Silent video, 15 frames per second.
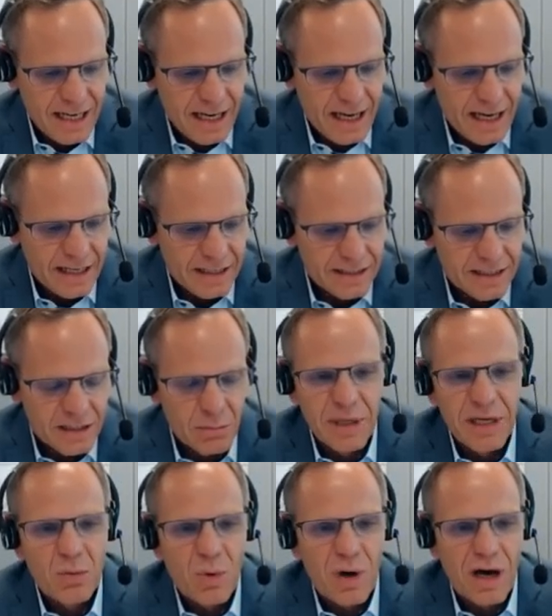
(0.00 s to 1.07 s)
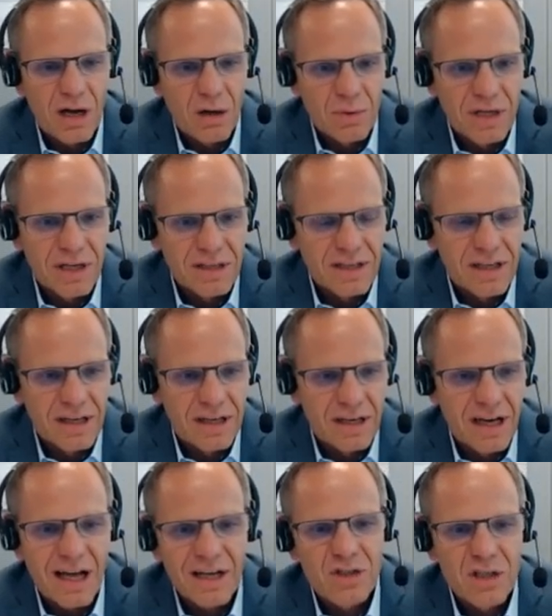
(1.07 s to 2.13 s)
And in the meanwhile, we are the
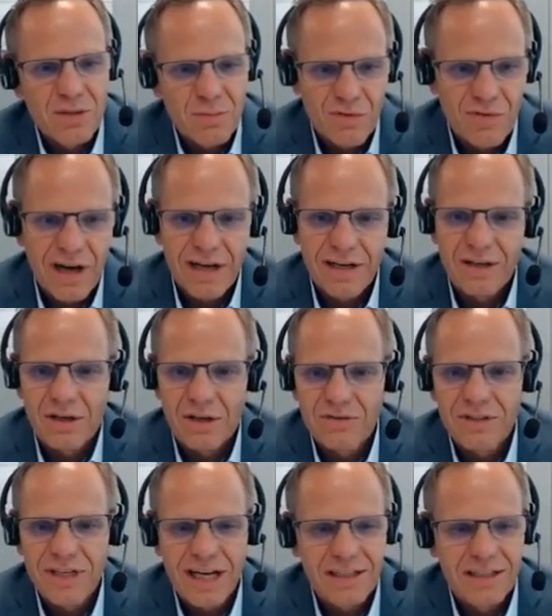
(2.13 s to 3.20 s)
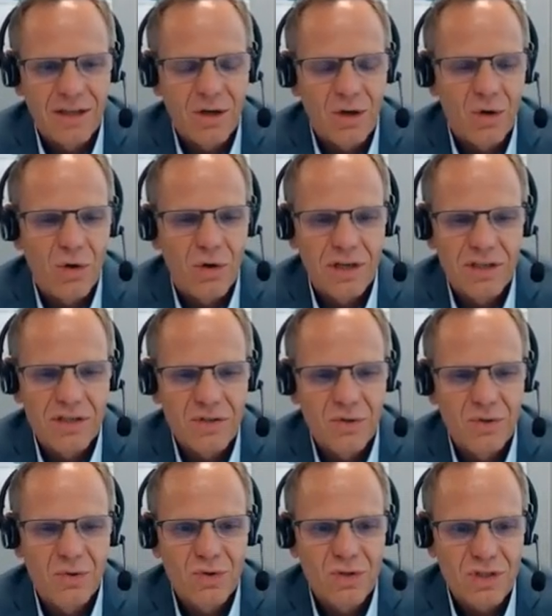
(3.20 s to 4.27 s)
largest provider of technical learning
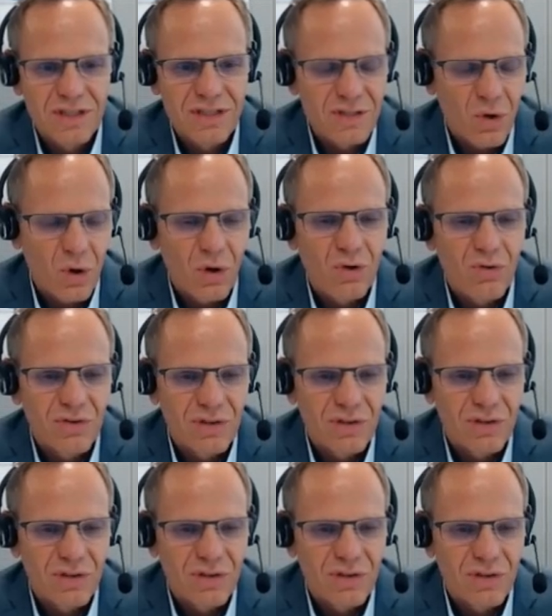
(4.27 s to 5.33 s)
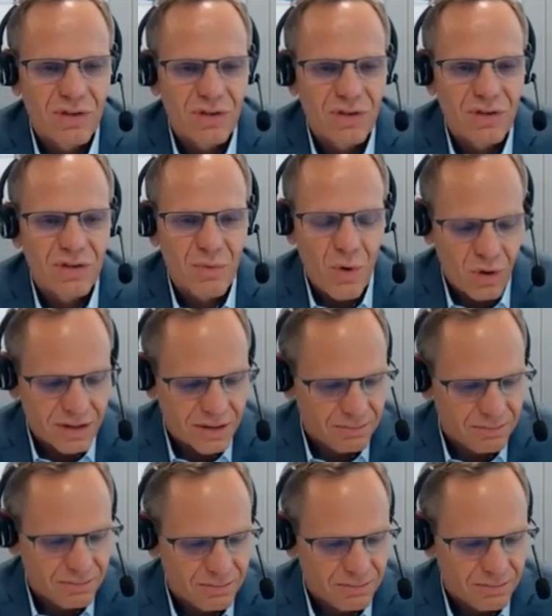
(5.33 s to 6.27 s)
solutions all over the, the world.